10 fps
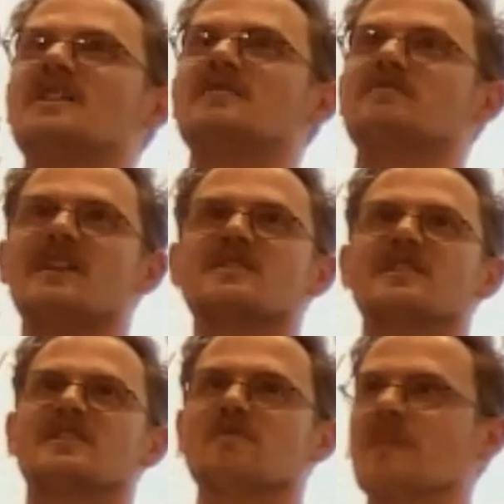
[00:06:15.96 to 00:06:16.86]
learning research
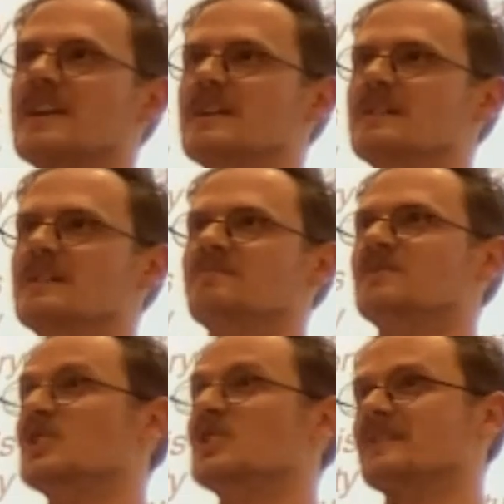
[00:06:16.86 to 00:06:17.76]
that doesn't really
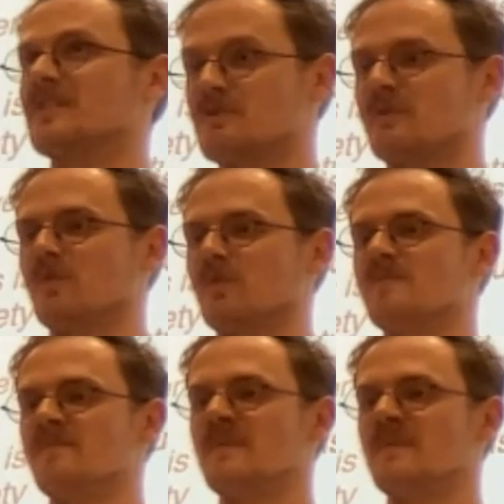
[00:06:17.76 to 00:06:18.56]
do anything useful.